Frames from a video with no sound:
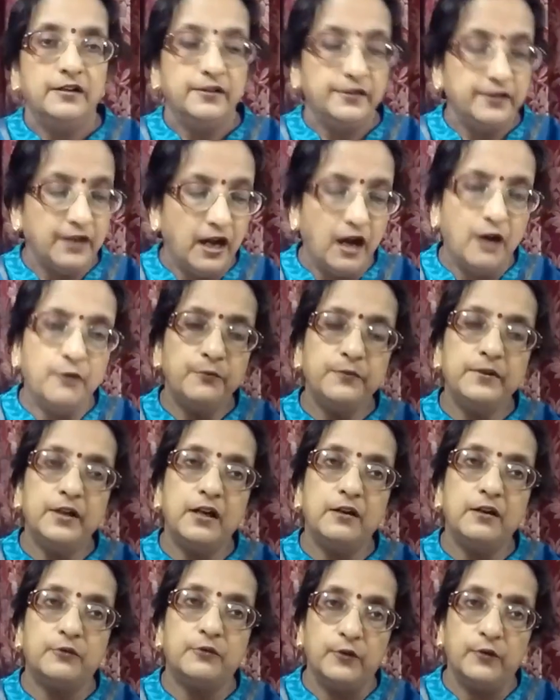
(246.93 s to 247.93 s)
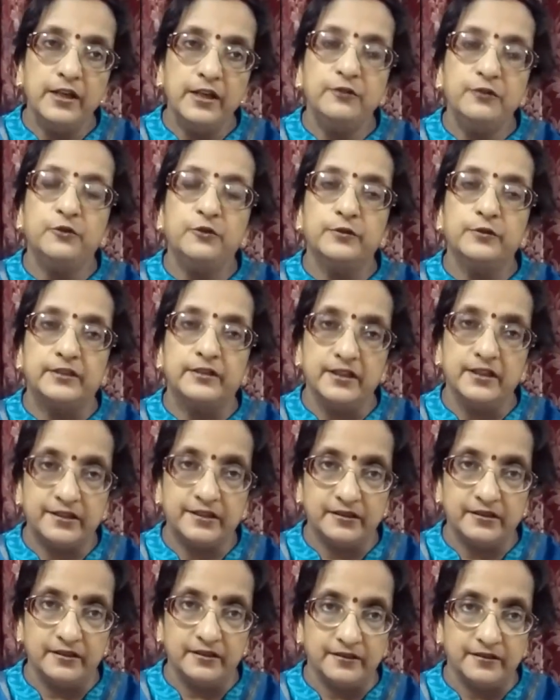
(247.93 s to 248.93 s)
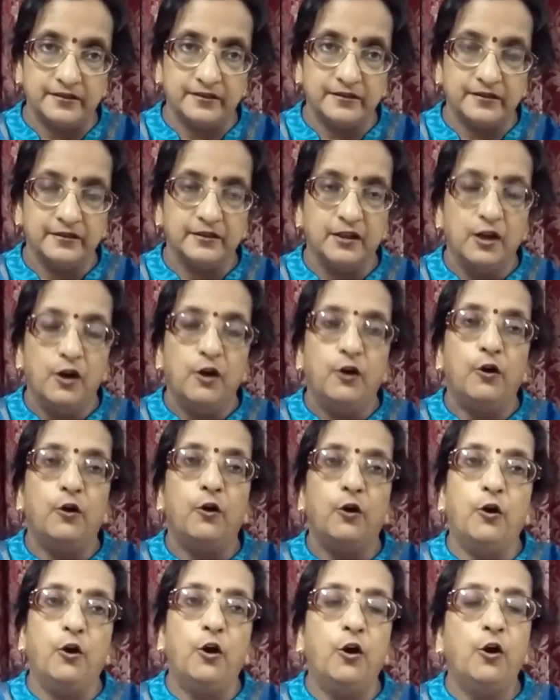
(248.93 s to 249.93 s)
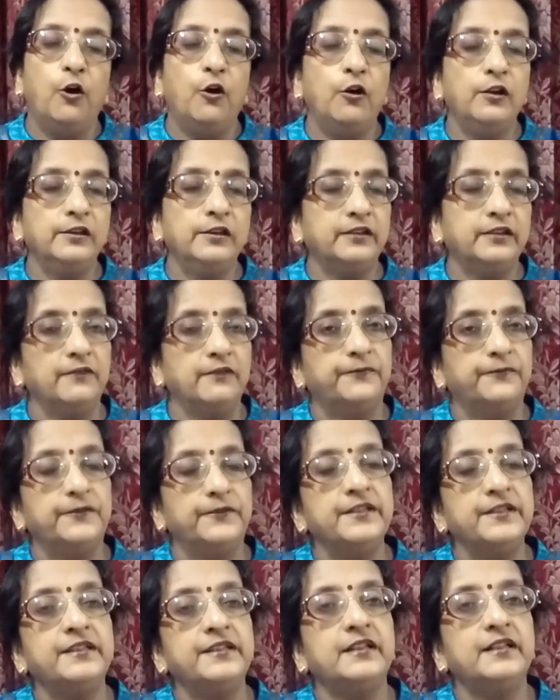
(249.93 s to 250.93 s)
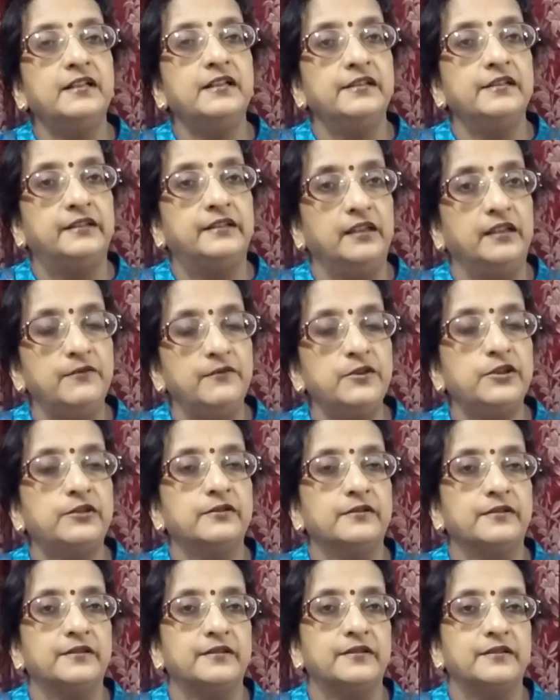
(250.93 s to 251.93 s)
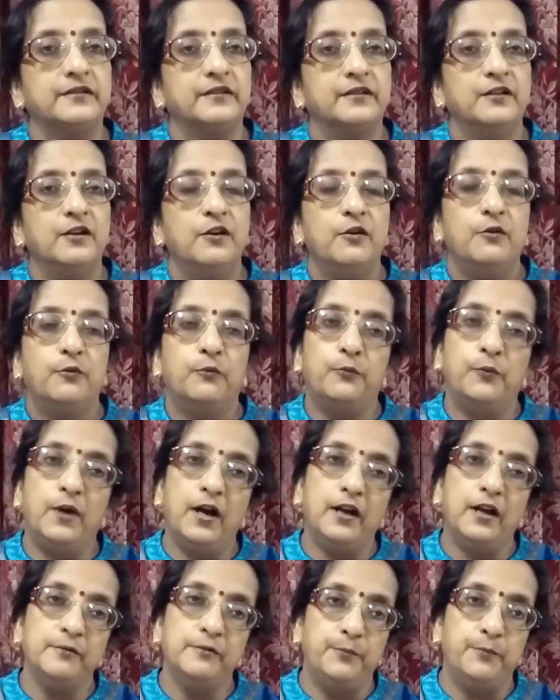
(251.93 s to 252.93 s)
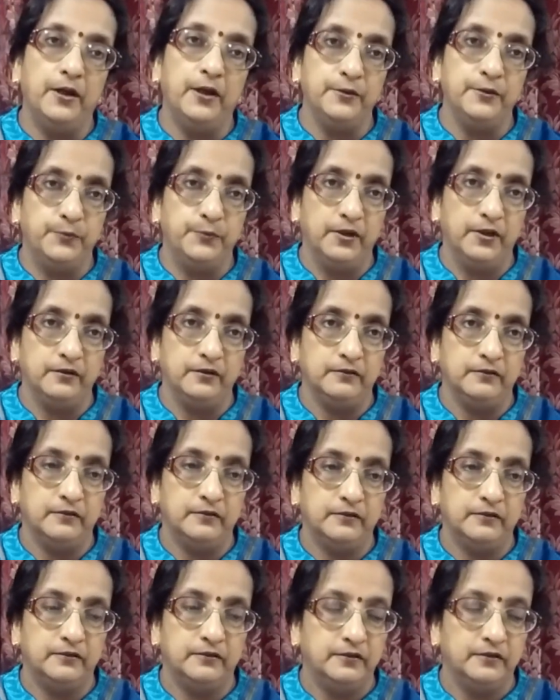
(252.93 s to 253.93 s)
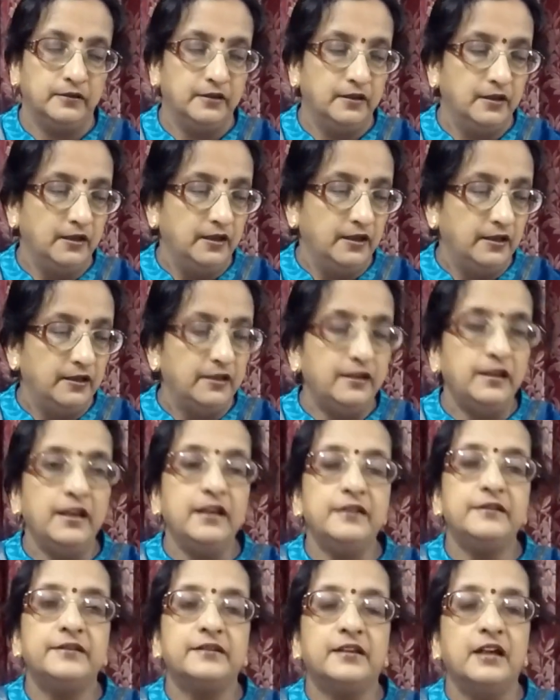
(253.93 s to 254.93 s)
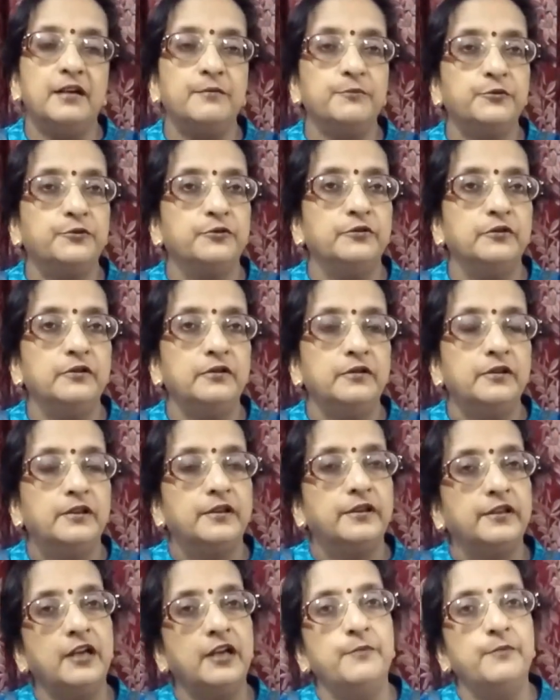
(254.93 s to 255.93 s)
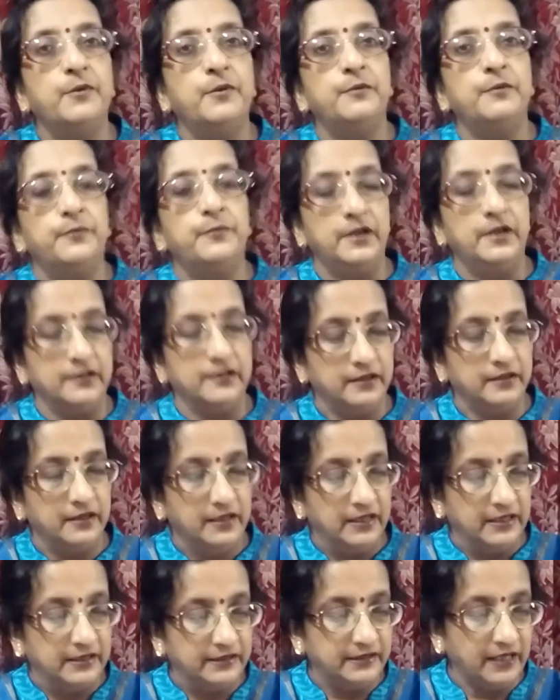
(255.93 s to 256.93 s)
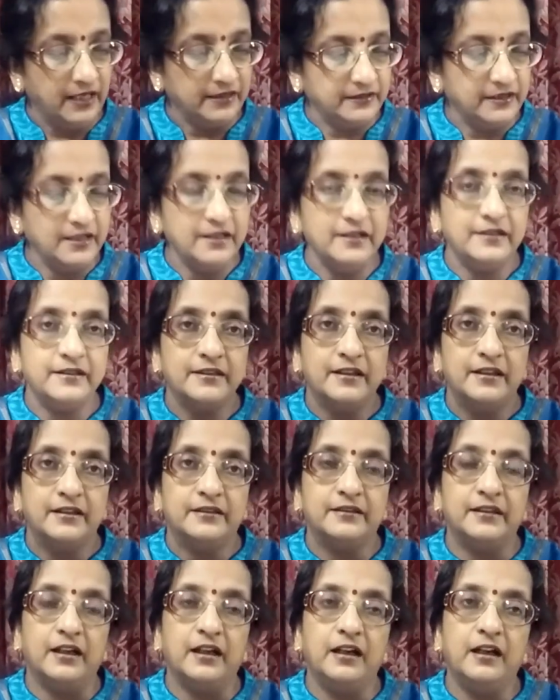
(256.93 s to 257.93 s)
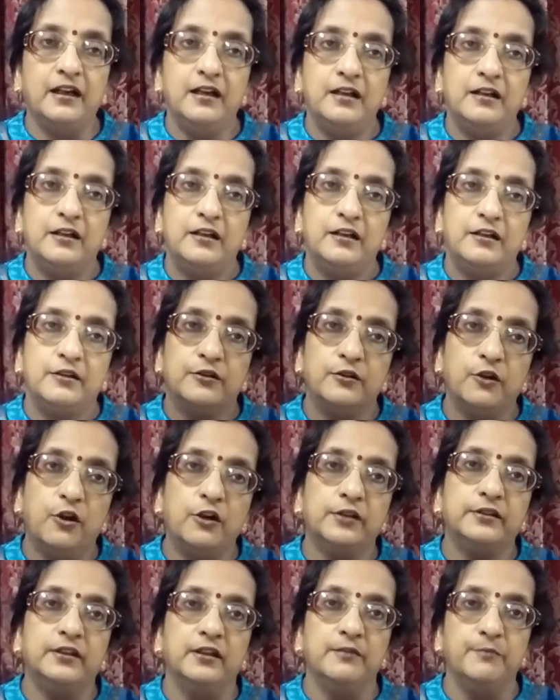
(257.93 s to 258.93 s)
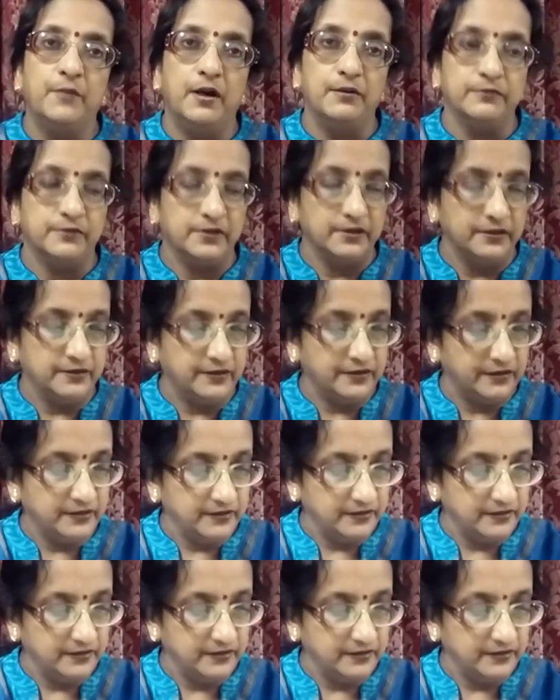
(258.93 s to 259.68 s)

Now we are going to discuss all the physical divisions one by one. Let's come to number 1, that is the northern mountains.